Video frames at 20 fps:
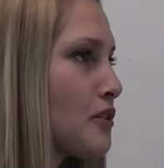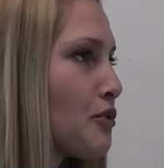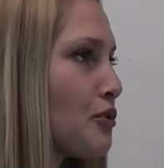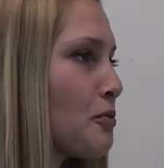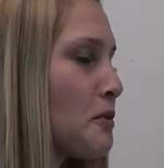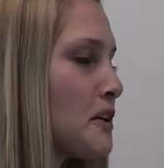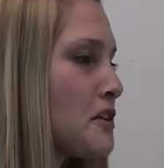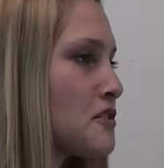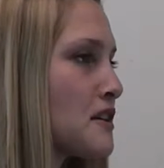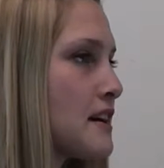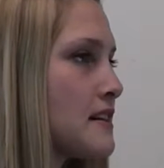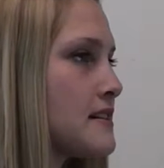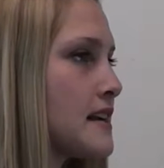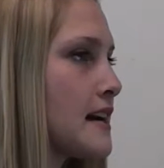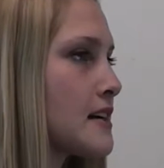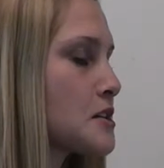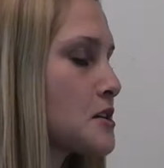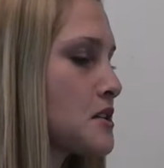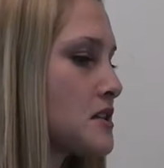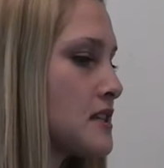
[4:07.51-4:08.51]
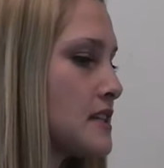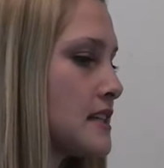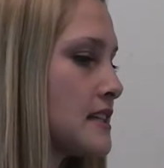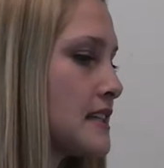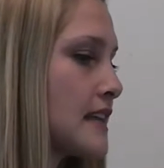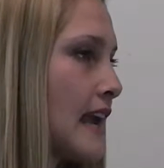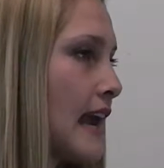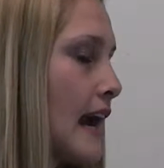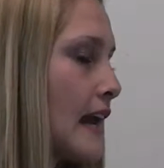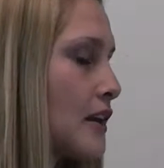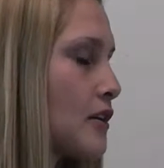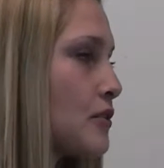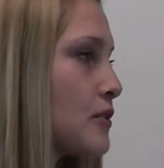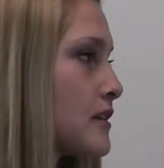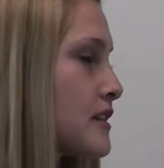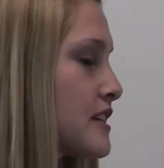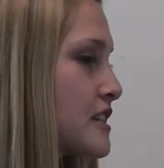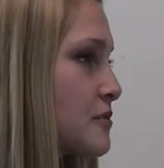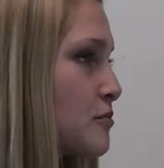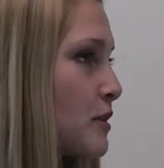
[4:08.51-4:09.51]
grouping transactions into
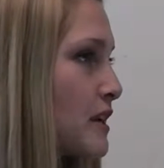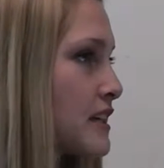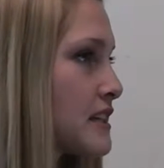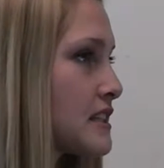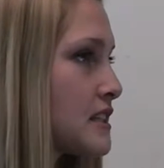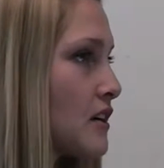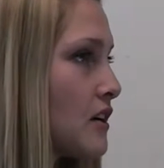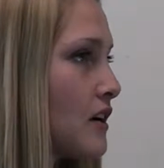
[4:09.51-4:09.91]
categories based